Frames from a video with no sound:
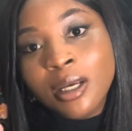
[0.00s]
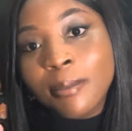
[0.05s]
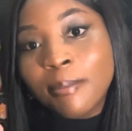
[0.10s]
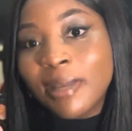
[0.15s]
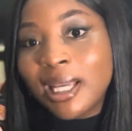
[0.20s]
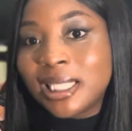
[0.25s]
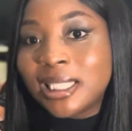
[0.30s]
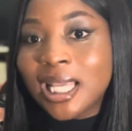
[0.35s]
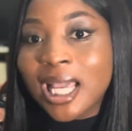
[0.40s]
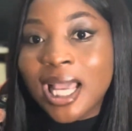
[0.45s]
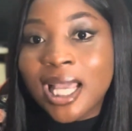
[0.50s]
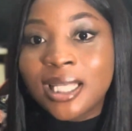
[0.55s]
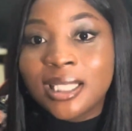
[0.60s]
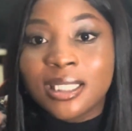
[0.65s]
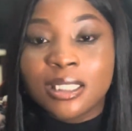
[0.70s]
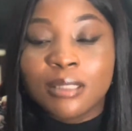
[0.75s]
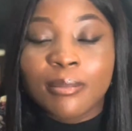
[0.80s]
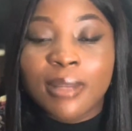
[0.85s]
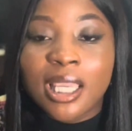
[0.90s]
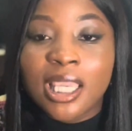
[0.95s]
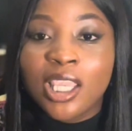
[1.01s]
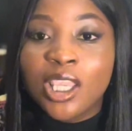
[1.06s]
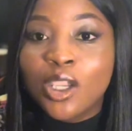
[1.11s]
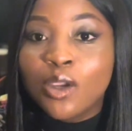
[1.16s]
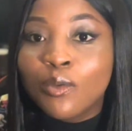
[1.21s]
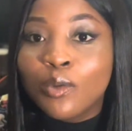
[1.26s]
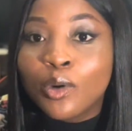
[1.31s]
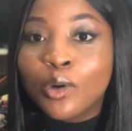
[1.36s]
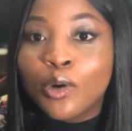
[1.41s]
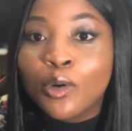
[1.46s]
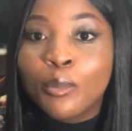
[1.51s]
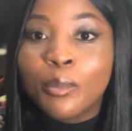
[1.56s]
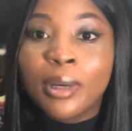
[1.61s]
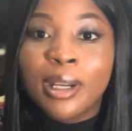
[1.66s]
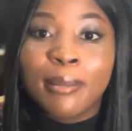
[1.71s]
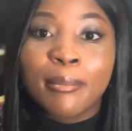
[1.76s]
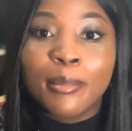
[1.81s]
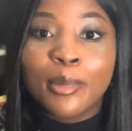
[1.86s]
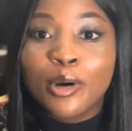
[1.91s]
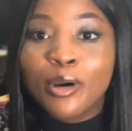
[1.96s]
My dad is my hero.
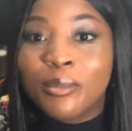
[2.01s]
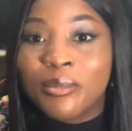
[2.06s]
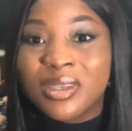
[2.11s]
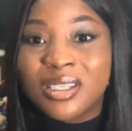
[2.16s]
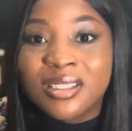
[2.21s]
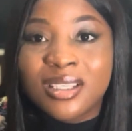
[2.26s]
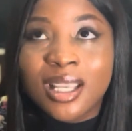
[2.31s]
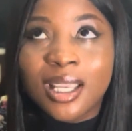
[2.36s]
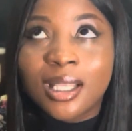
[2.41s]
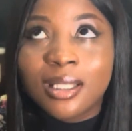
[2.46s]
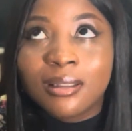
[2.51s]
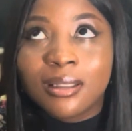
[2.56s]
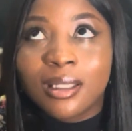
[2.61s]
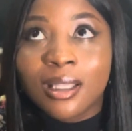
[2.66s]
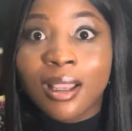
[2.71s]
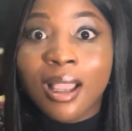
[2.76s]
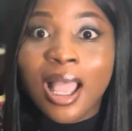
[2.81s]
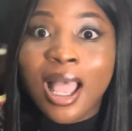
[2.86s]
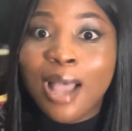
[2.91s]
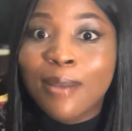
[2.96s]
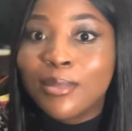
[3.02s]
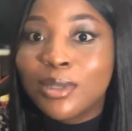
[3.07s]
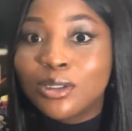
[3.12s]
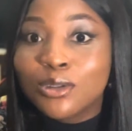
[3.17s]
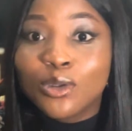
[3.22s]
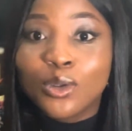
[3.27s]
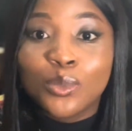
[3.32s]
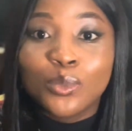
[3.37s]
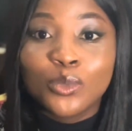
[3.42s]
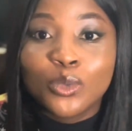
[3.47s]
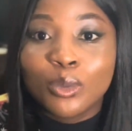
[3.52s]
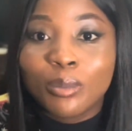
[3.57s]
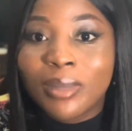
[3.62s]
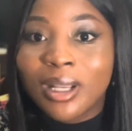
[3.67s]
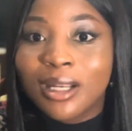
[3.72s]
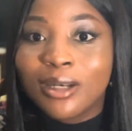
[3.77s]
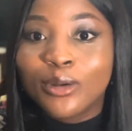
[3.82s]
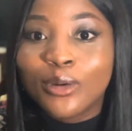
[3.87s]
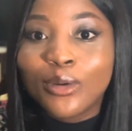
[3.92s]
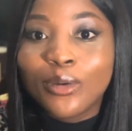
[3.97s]
My mom is like the Amazon
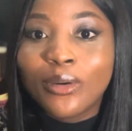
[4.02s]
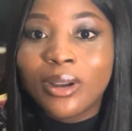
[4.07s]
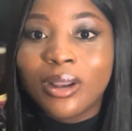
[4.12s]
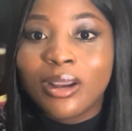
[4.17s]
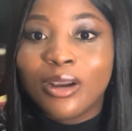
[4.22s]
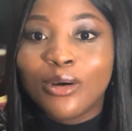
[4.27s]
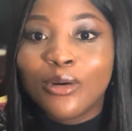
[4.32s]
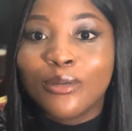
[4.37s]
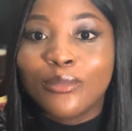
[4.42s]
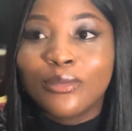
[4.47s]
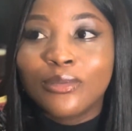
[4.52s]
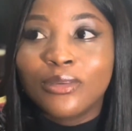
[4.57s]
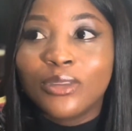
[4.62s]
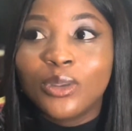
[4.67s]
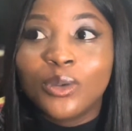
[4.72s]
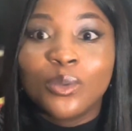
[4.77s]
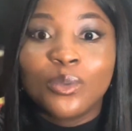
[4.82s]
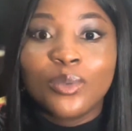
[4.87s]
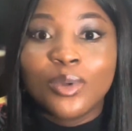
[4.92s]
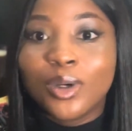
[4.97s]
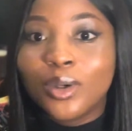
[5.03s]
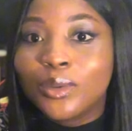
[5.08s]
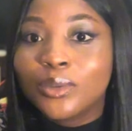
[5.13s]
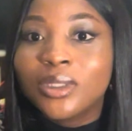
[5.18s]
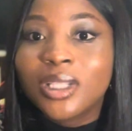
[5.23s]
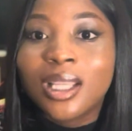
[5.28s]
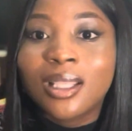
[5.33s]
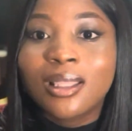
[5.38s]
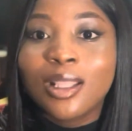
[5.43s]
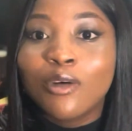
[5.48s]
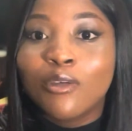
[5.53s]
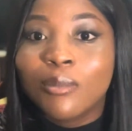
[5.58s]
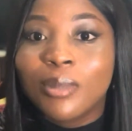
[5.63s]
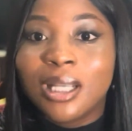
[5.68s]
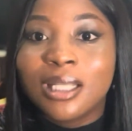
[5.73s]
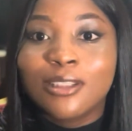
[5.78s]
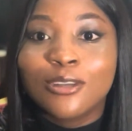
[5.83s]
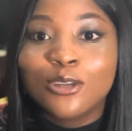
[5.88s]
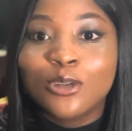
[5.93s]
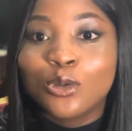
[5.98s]
woman of the world. Like, that
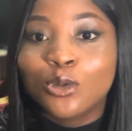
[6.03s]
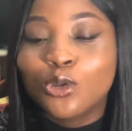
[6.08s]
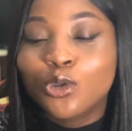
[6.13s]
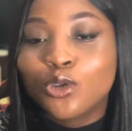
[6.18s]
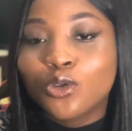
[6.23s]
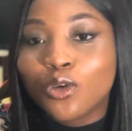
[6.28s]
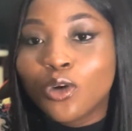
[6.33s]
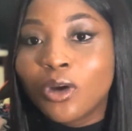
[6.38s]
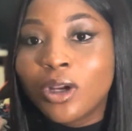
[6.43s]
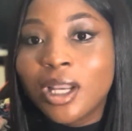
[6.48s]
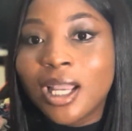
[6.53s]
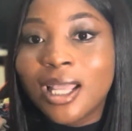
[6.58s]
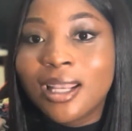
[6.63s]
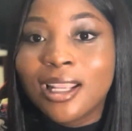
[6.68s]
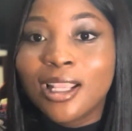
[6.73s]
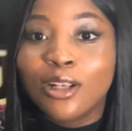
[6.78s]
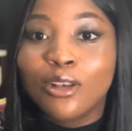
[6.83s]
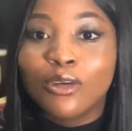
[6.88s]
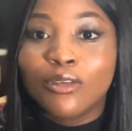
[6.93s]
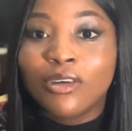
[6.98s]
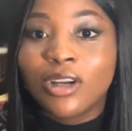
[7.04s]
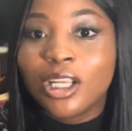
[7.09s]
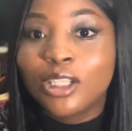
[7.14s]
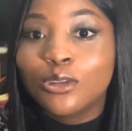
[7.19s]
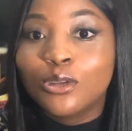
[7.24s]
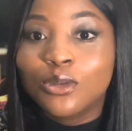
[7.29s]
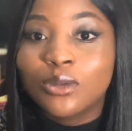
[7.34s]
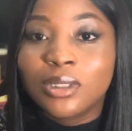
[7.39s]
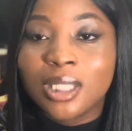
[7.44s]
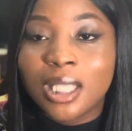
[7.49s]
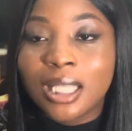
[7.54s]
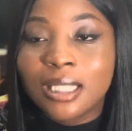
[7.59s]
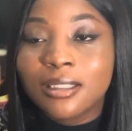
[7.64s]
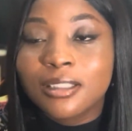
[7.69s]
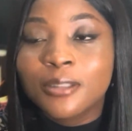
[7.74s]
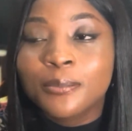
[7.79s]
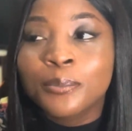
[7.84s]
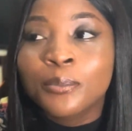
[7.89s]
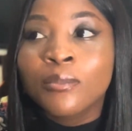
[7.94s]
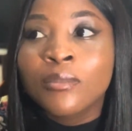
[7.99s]
woman is so strong and I love her to
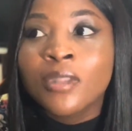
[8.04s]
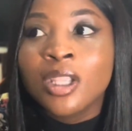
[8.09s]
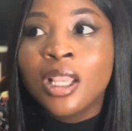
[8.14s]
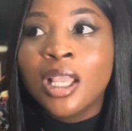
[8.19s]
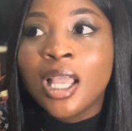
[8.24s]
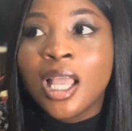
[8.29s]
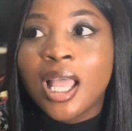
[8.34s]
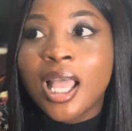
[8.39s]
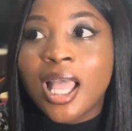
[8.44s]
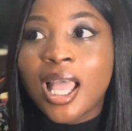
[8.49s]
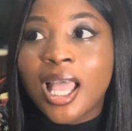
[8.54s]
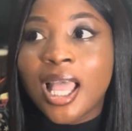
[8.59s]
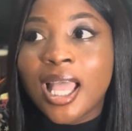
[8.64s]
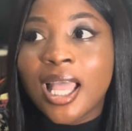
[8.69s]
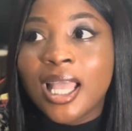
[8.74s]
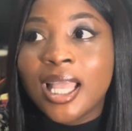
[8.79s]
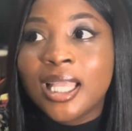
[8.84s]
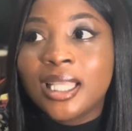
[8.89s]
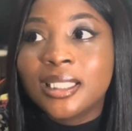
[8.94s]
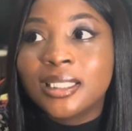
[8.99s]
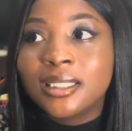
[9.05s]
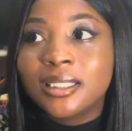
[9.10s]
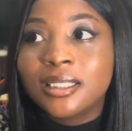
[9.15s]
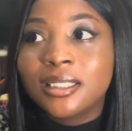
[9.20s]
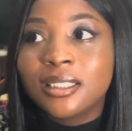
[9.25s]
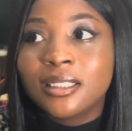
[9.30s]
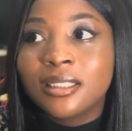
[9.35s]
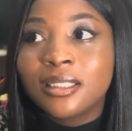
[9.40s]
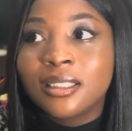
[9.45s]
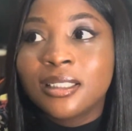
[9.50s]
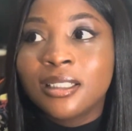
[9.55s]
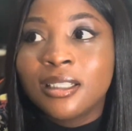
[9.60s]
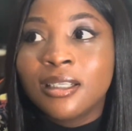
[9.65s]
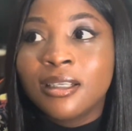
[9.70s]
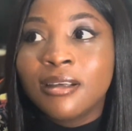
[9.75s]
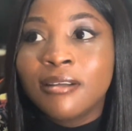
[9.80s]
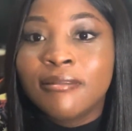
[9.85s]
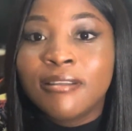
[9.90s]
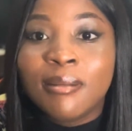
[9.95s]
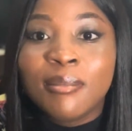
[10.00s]
death. And
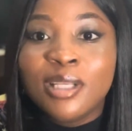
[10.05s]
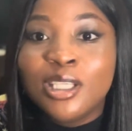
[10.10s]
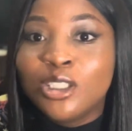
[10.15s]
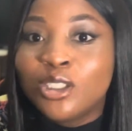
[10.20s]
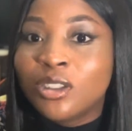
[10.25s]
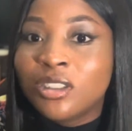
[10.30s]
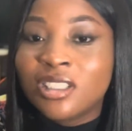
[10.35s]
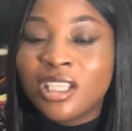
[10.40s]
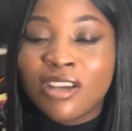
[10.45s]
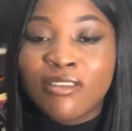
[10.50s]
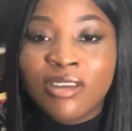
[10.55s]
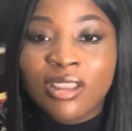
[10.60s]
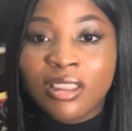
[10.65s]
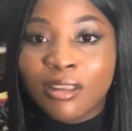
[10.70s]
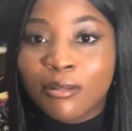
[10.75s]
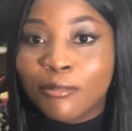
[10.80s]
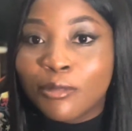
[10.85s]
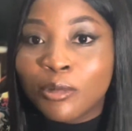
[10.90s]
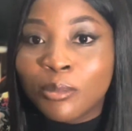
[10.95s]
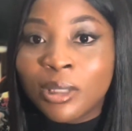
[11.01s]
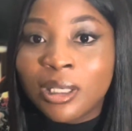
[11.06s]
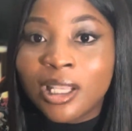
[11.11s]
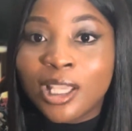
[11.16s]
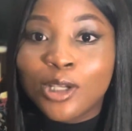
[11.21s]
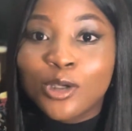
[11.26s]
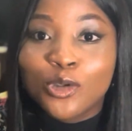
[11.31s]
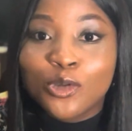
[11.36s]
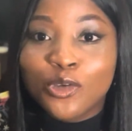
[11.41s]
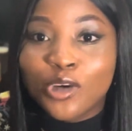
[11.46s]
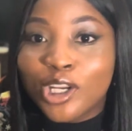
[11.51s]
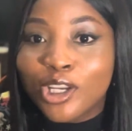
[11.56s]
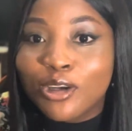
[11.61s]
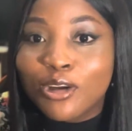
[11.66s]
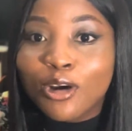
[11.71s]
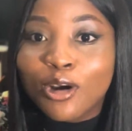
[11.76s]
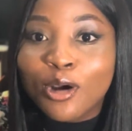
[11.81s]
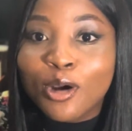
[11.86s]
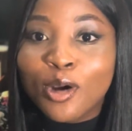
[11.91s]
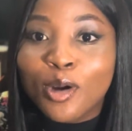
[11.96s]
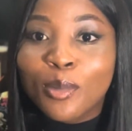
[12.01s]
family is just everything for me. Like, growing
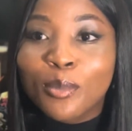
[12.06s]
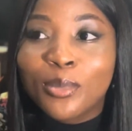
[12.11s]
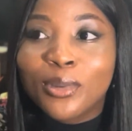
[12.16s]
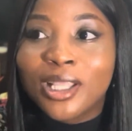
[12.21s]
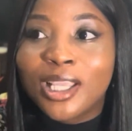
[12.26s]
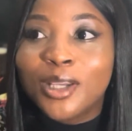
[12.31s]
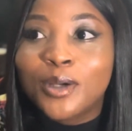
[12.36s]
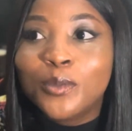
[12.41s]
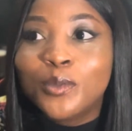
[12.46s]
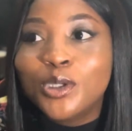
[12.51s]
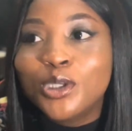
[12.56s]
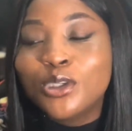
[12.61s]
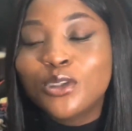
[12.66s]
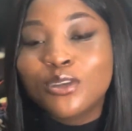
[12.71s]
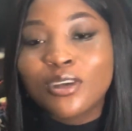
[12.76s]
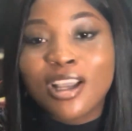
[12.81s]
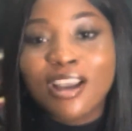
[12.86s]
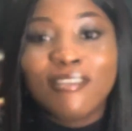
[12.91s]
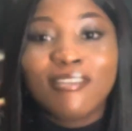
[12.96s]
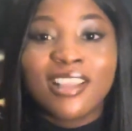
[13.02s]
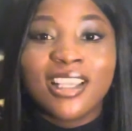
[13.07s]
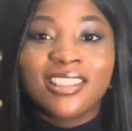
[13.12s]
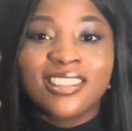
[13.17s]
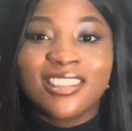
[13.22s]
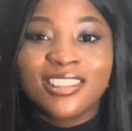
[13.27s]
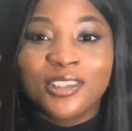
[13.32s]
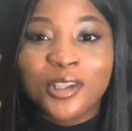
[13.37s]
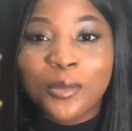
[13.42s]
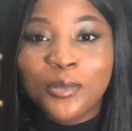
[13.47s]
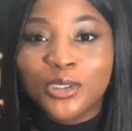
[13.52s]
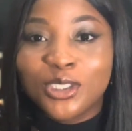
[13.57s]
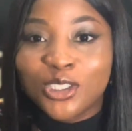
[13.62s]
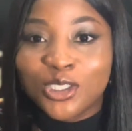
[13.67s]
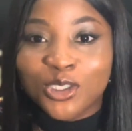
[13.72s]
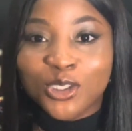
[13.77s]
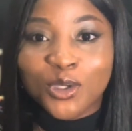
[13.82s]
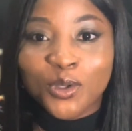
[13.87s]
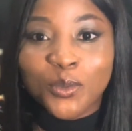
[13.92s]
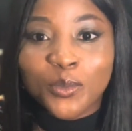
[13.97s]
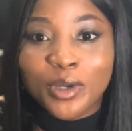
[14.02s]
up, like, we used to have like this
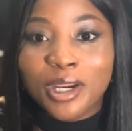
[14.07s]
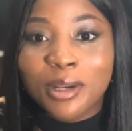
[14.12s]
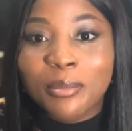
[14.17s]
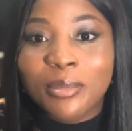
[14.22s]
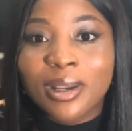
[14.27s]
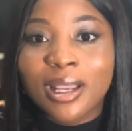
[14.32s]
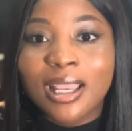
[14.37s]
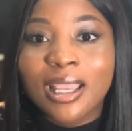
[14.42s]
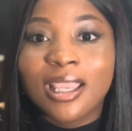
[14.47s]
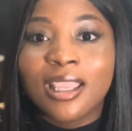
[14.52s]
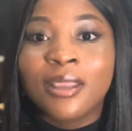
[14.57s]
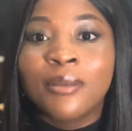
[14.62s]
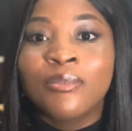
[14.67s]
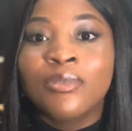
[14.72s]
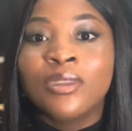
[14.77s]
competition whereby